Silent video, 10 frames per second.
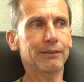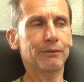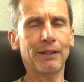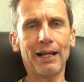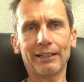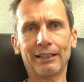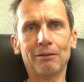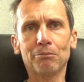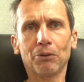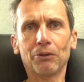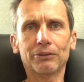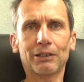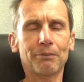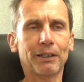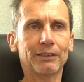without a gimbal or
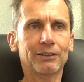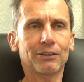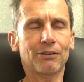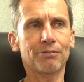something, it's